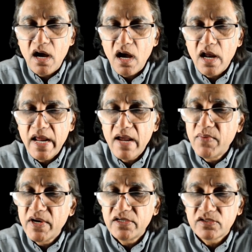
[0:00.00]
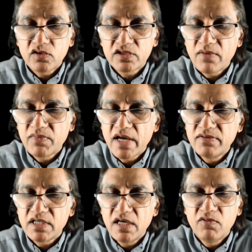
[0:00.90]
our neighbors, or
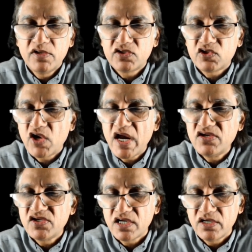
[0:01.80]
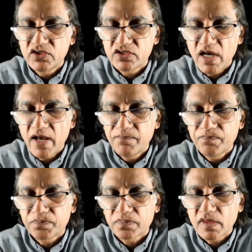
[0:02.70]
sometimes even strangers,
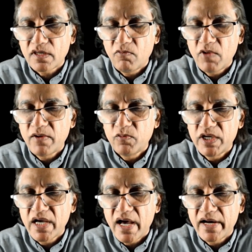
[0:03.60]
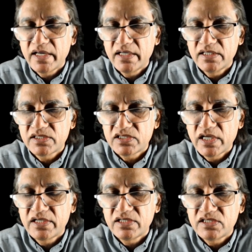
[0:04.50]
when we are in a
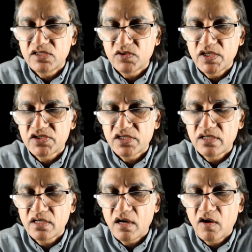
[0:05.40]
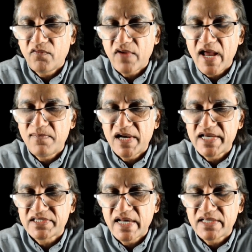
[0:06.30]
certain situation of
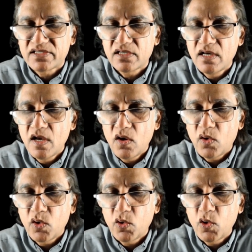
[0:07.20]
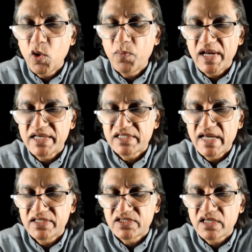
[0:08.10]
helplessness or
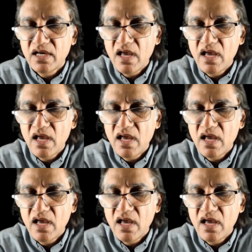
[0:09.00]
hopelessness,